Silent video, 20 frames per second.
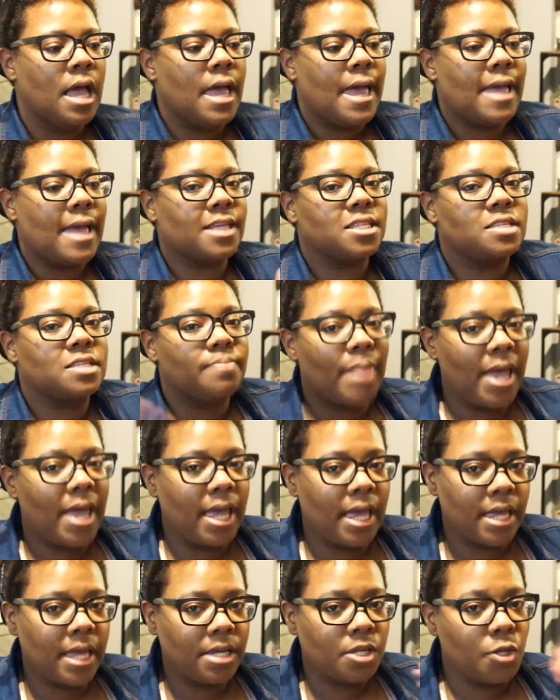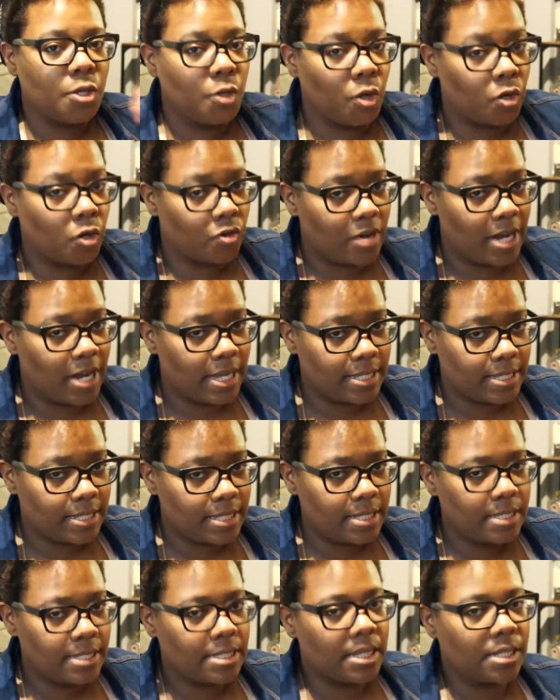expand your
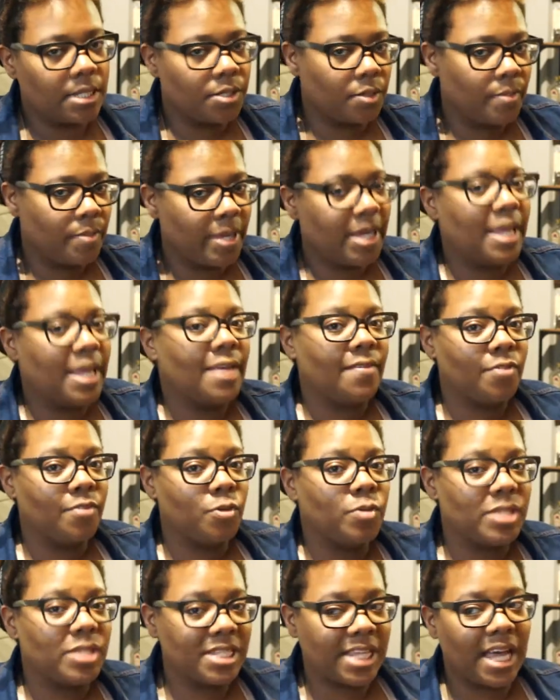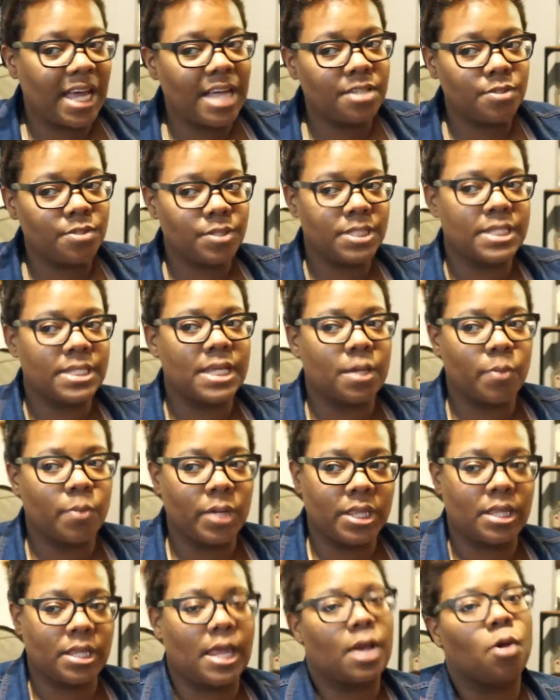horizons a little bit if you decide to stick
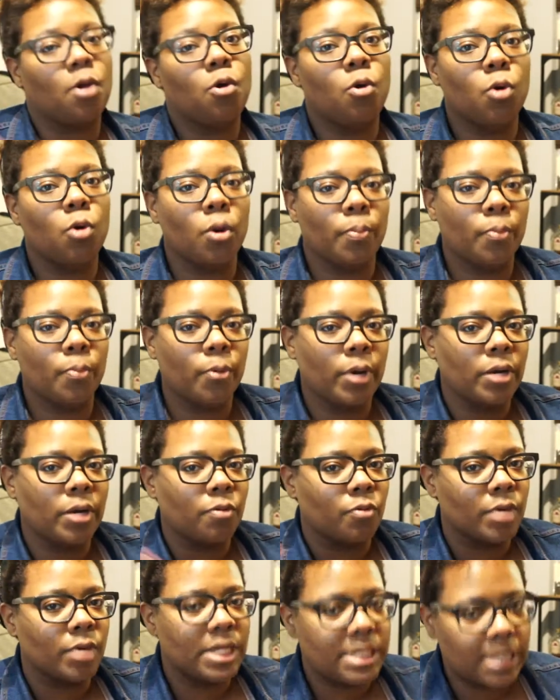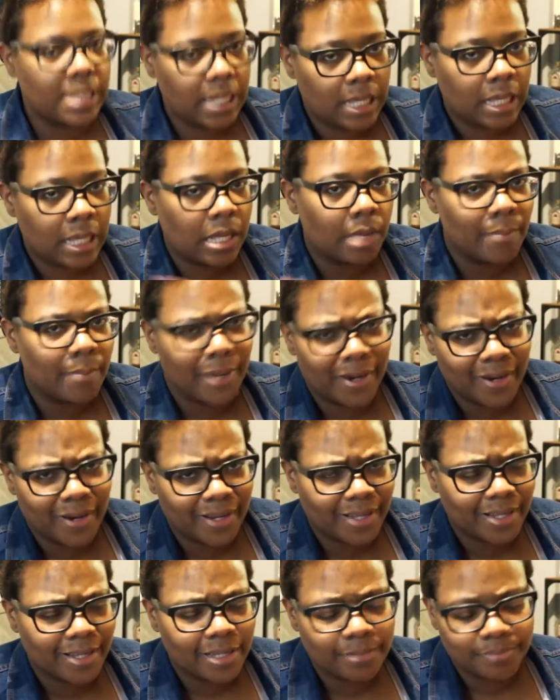with like corporate retail
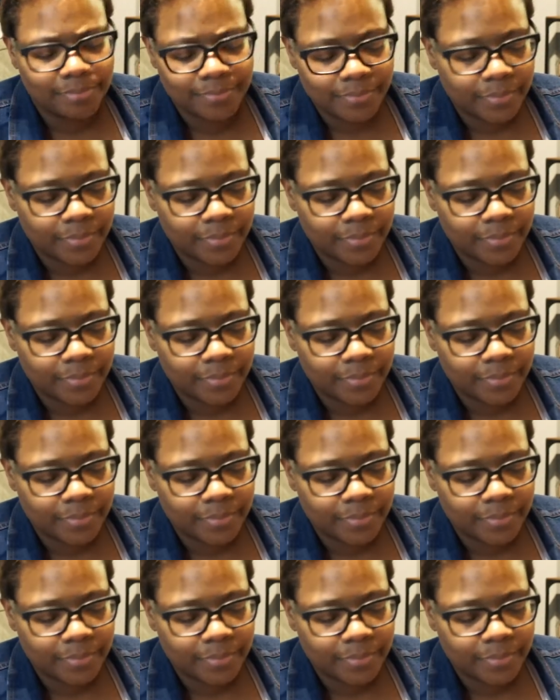America